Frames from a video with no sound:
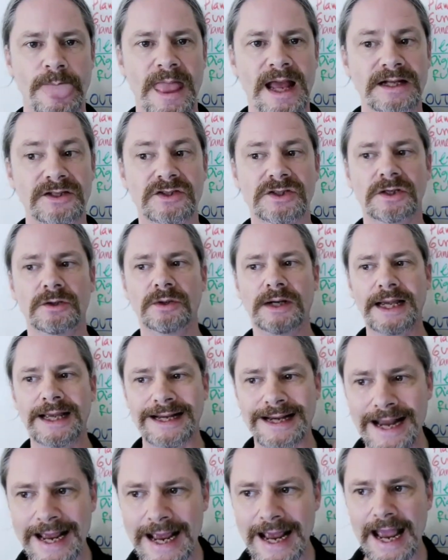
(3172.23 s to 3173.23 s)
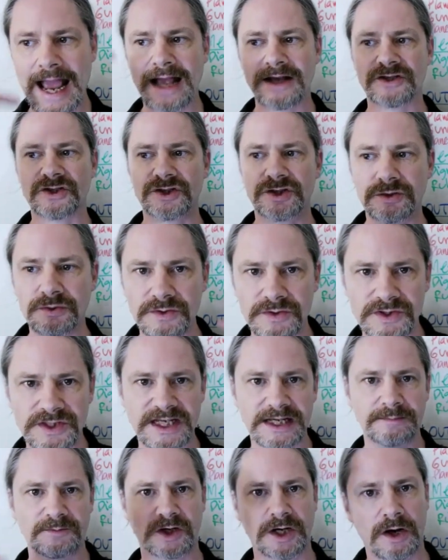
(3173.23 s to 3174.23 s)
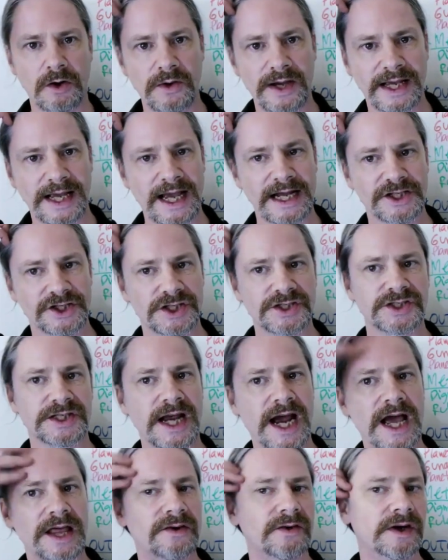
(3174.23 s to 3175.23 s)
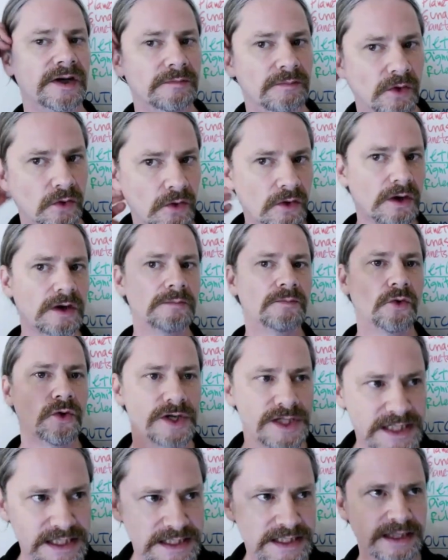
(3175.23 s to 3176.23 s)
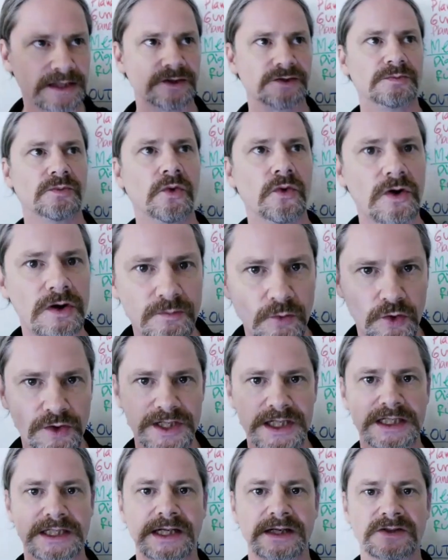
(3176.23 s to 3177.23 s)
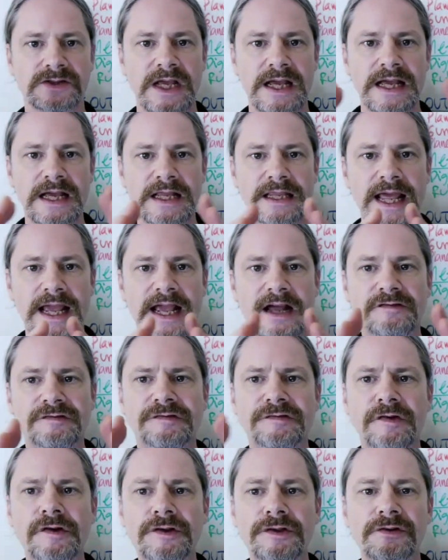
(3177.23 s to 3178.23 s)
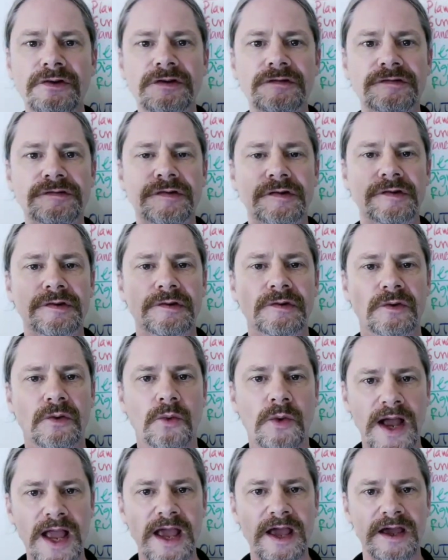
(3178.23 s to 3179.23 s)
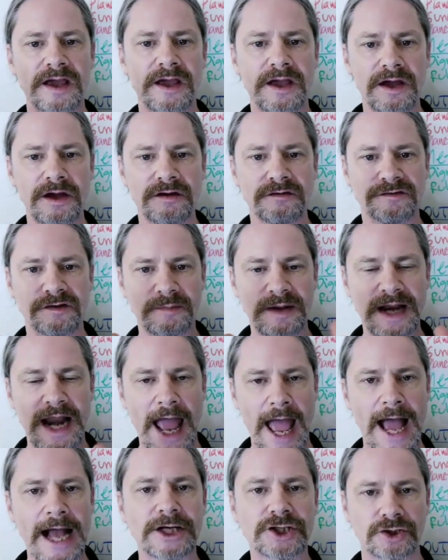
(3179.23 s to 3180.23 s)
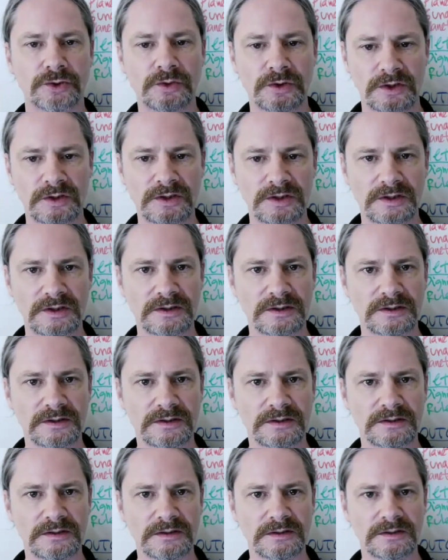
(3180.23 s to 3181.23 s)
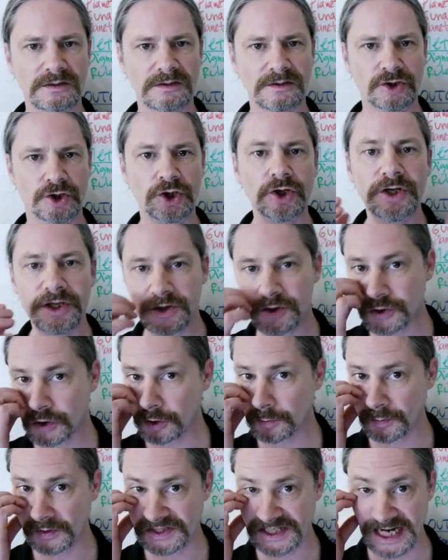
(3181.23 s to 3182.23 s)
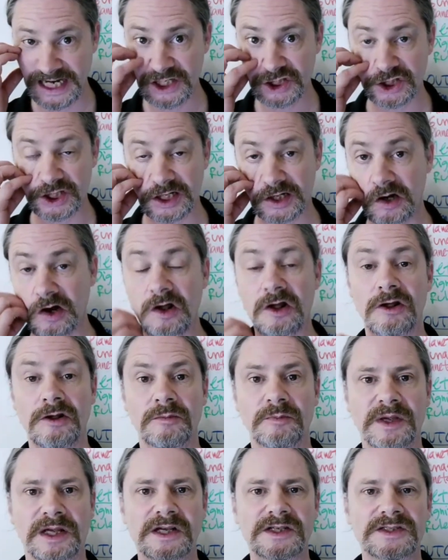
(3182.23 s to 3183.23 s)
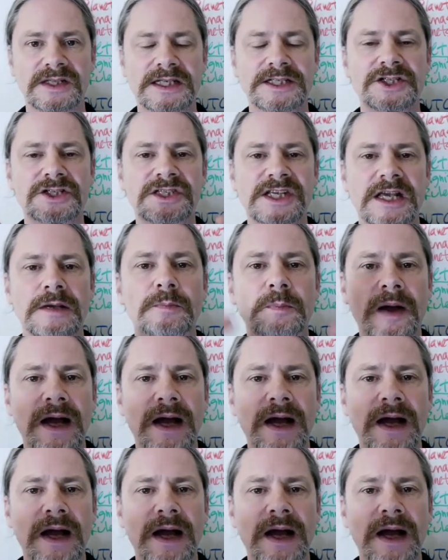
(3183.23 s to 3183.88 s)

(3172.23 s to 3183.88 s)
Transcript: And so again, as students keep going and just gathering more and more details, more and more details, they get further and further away from an actual good interpretation, because they just keep